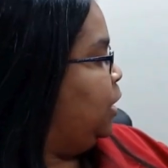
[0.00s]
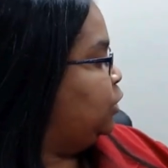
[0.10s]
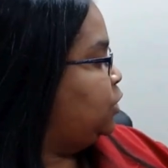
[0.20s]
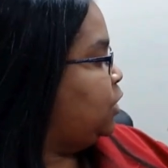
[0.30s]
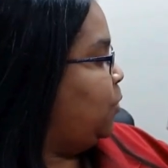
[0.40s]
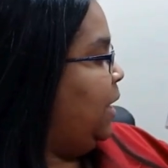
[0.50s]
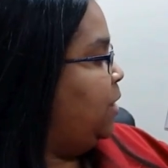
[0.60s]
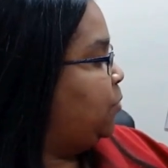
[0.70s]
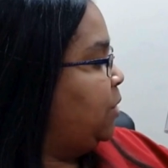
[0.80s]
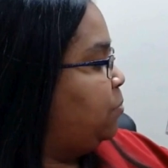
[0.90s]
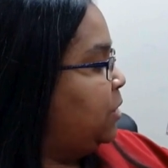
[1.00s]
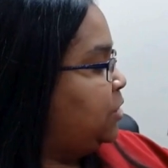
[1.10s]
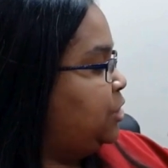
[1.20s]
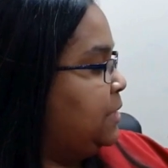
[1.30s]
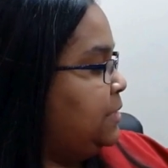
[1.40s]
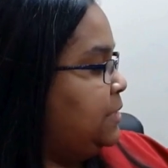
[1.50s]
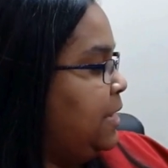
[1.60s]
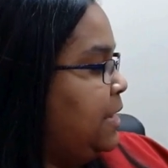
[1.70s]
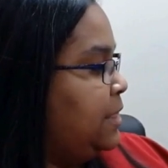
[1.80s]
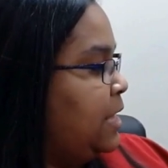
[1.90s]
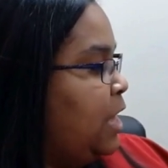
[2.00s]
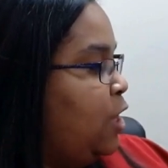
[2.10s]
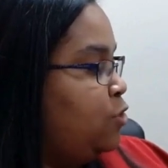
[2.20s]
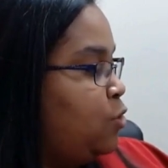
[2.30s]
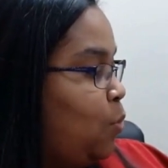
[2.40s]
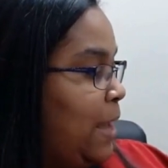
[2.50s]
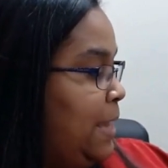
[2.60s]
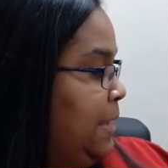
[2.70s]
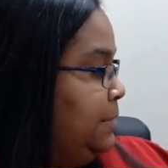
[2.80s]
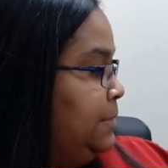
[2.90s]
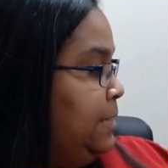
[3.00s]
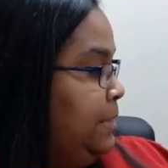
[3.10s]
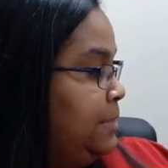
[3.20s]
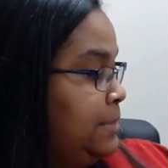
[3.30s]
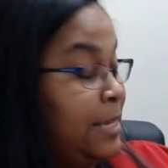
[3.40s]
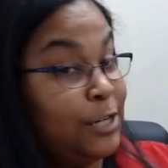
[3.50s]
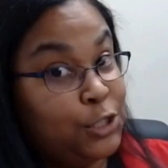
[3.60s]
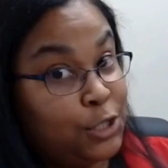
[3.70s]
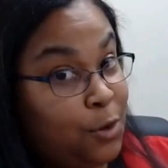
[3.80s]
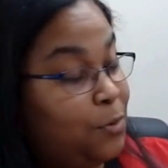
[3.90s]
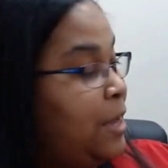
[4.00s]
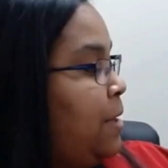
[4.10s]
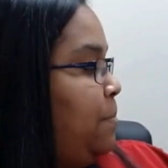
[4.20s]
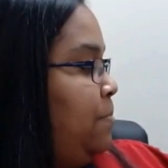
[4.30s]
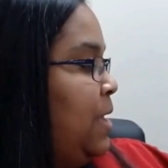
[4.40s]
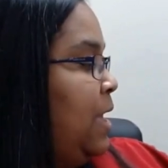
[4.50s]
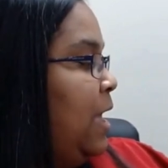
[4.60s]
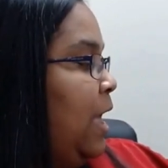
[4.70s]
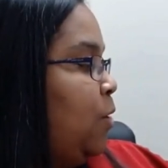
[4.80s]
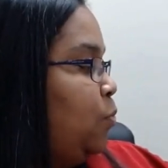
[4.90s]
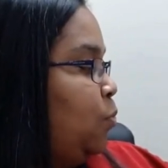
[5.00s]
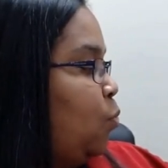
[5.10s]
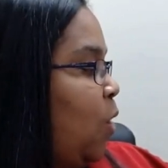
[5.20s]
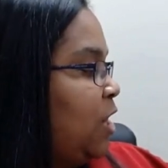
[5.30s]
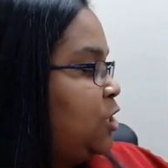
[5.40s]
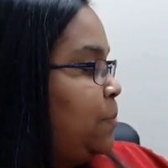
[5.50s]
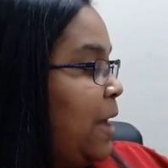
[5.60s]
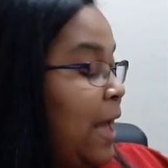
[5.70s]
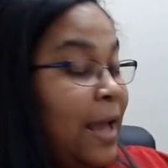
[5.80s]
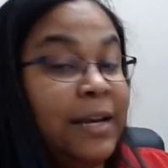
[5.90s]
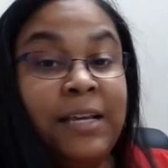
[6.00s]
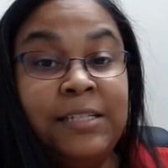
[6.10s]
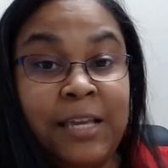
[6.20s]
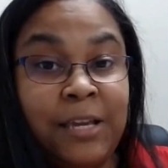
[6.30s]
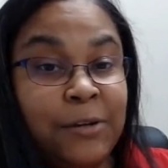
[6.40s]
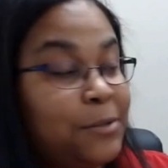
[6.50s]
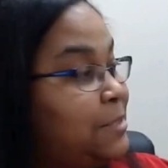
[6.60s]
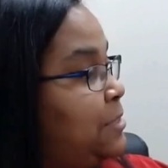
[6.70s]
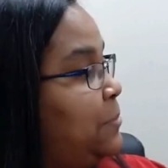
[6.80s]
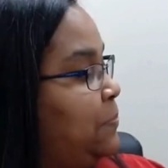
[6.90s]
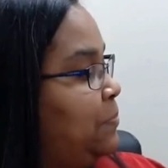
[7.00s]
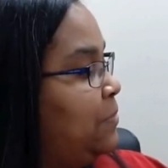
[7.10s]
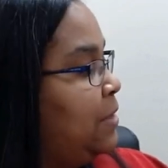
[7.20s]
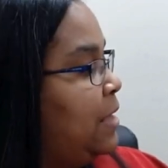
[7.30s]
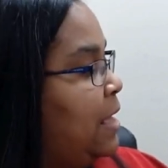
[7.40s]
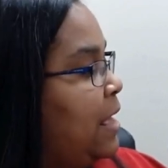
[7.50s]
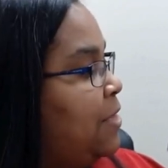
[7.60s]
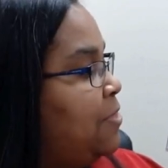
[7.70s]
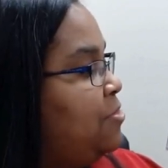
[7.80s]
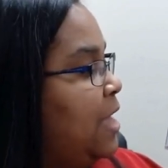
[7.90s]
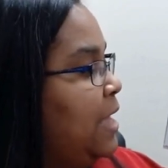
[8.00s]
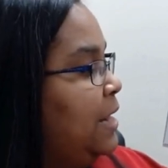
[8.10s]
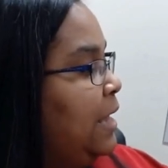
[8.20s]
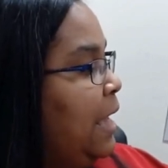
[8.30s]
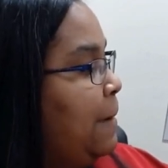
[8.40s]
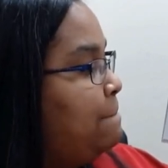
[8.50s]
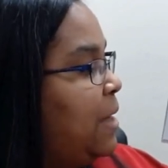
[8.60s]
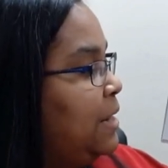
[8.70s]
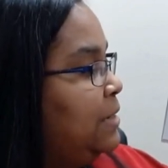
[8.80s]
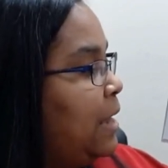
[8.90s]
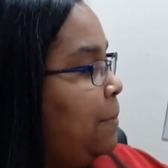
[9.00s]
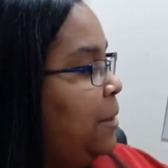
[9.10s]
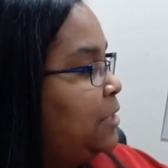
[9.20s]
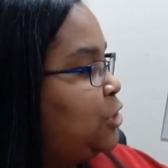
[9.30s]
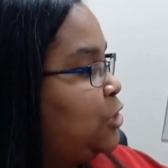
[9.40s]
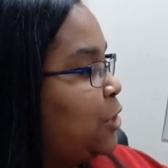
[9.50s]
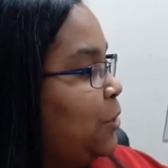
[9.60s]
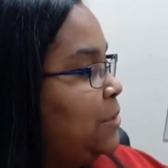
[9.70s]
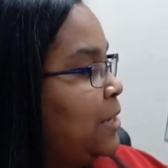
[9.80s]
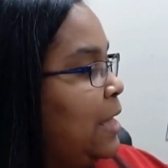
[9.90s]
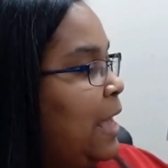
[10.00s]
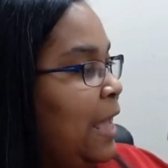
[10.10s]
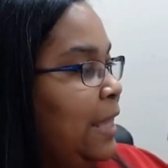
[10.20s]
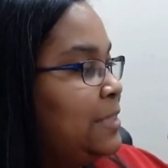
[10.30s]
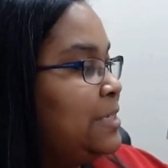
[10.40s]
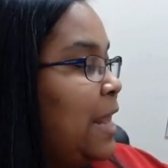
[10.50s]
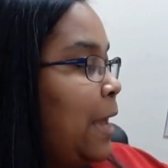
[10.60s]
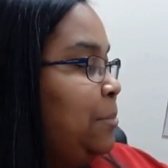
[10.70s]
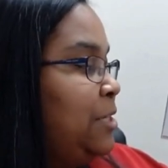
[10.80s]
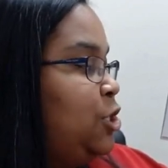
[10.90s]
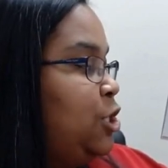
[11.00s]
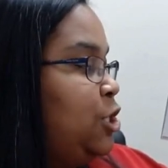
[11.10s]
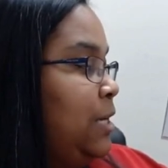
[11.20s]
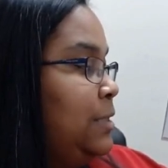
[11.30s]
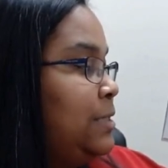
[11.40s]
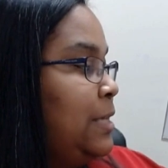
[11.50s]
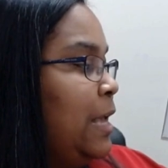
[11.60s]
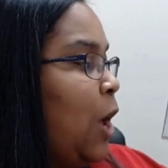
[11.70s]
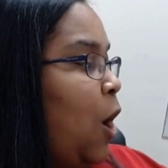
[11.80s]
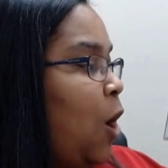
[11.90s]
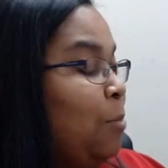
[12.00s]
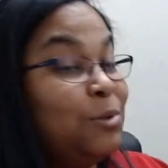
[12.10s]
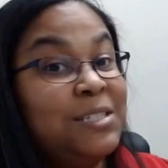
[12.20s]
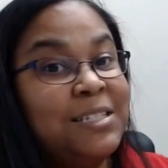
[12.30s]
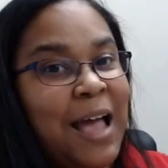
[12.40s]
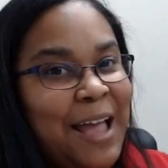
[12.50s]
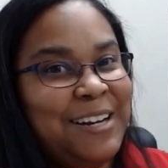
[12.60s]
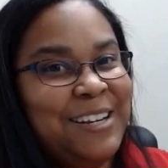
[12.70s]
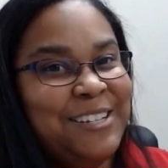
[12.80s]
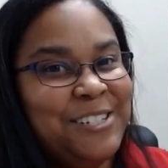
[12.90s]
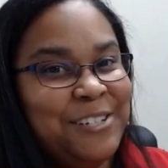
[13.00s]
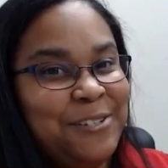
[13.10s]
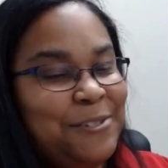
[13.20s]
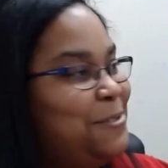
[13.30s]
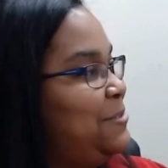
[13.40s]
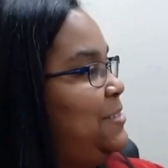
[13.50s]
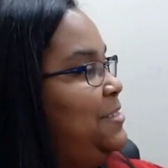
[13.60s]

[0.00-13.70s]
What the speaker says: So Henry brushed his teeth the way his dentist had shown him and washed behind his ears. Then he buttoned up his shirt and snapped his jeans and almost tied his shoes.